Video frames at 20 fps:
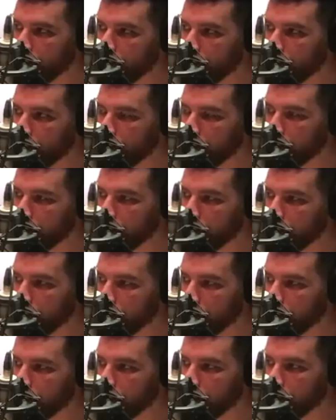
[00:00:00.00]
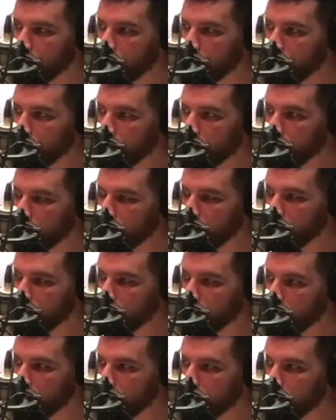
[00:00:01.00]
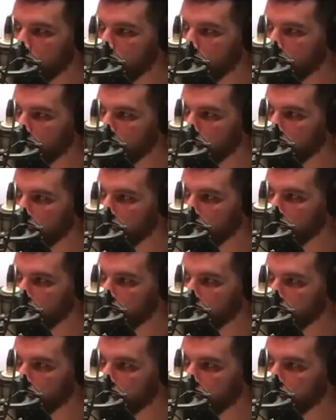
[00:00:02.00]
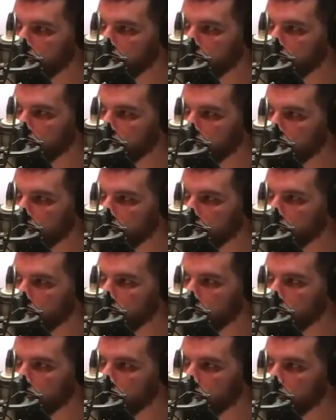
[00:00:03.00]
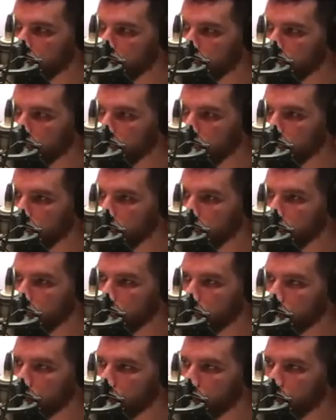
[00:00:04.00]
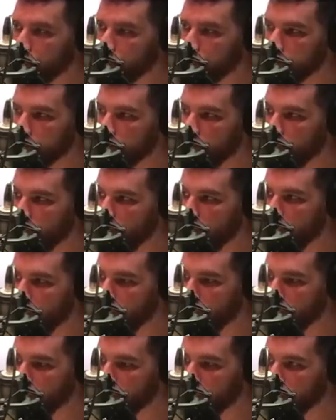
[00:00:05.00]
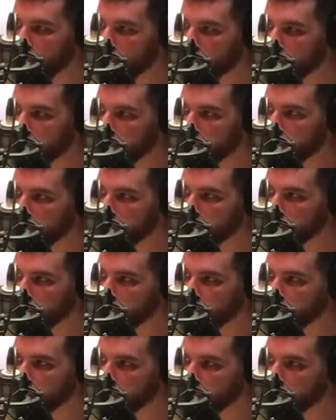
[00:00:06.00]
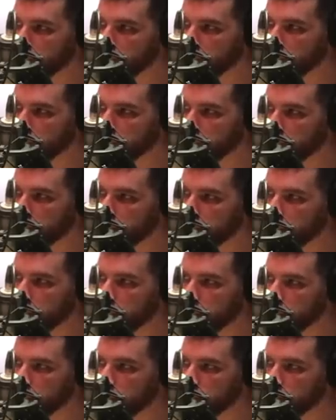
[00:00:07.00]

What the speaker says: This person isn't speaking.